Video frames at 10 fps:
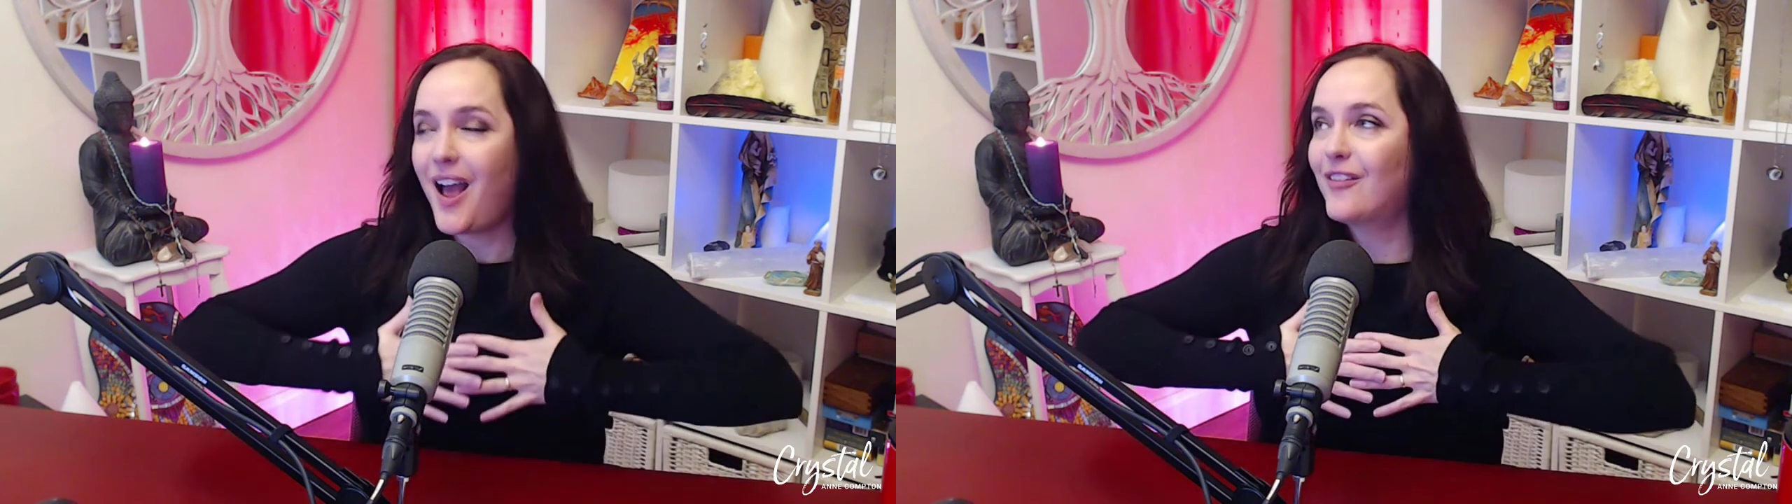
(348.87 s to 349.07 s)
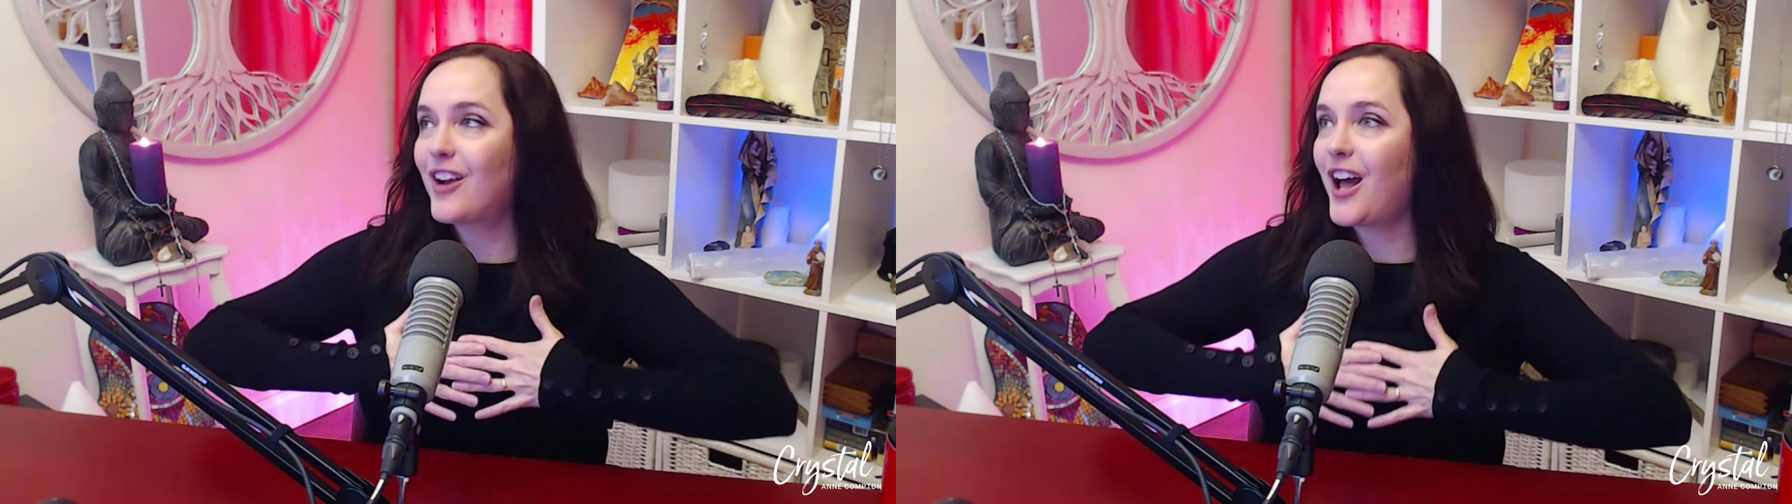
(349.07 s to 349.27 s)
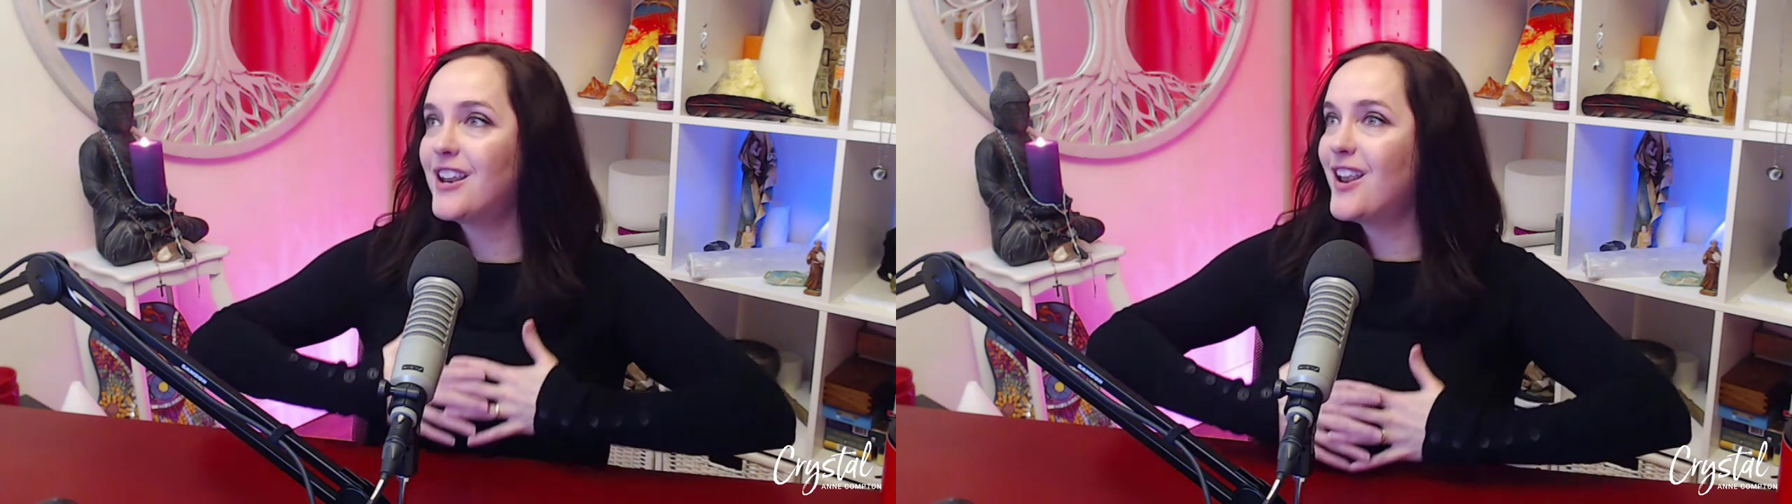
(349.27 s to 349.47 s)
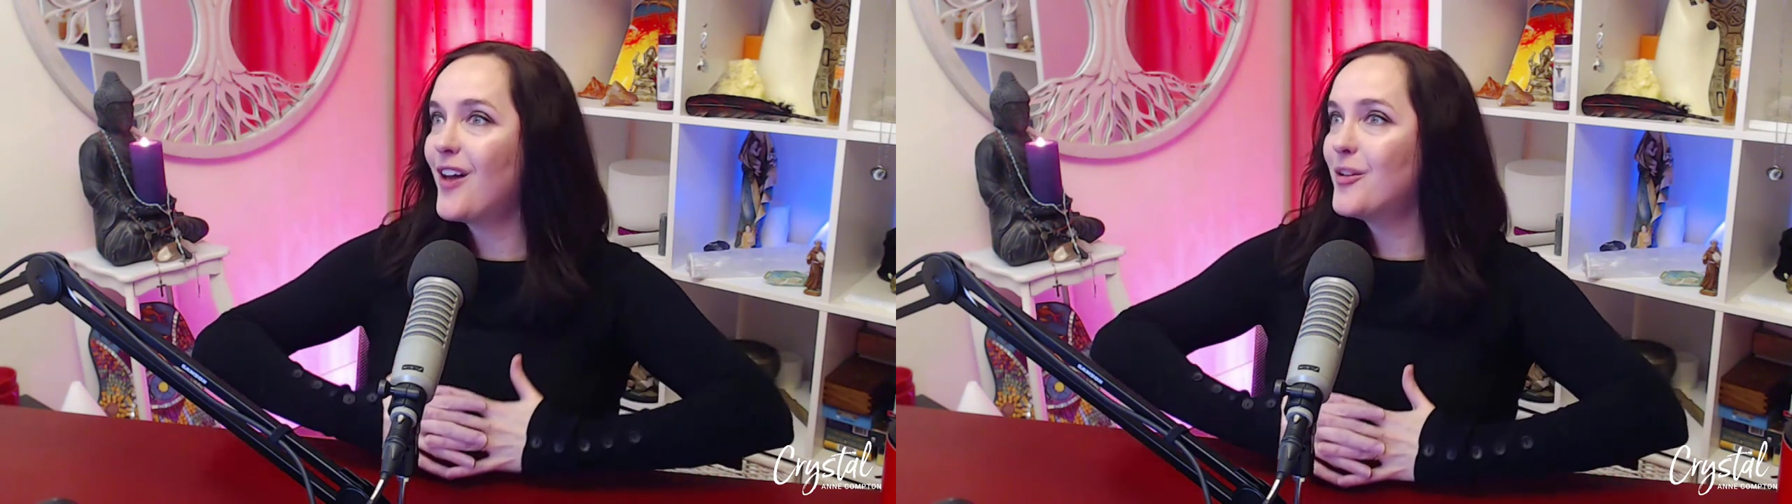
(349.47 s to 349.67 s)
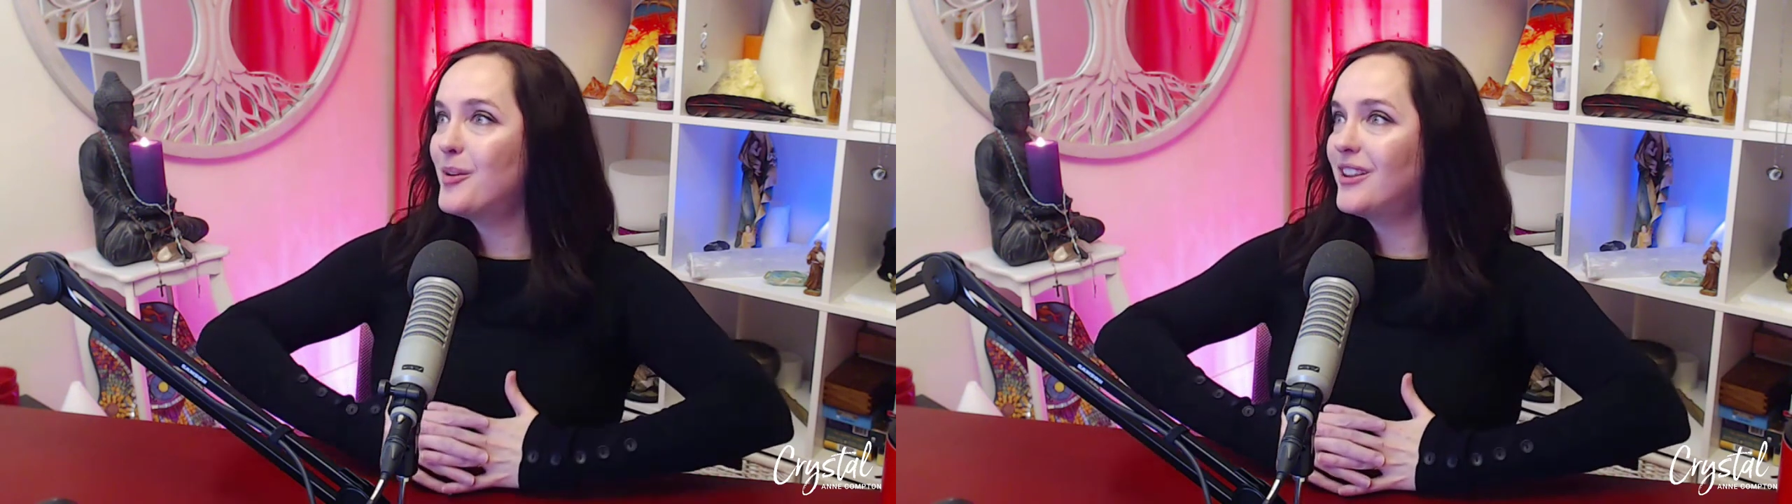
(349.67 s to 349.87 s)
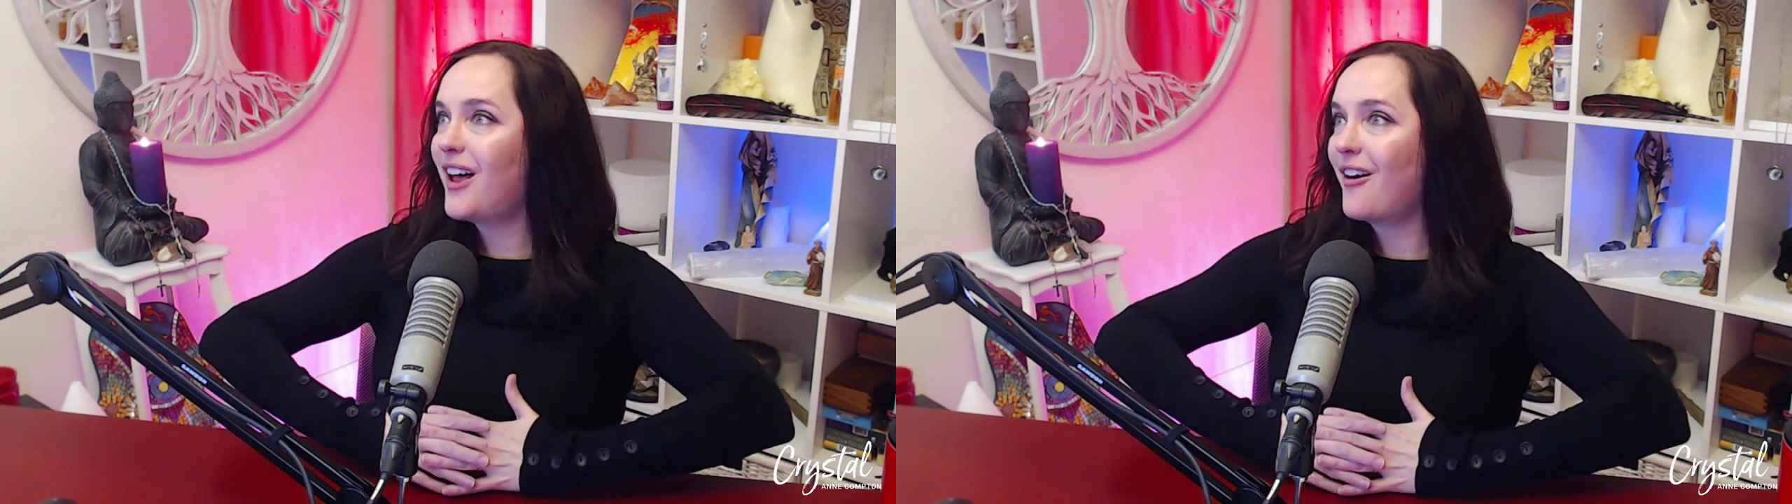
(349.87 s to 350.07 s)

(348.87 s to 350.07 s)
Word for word: have got nothing but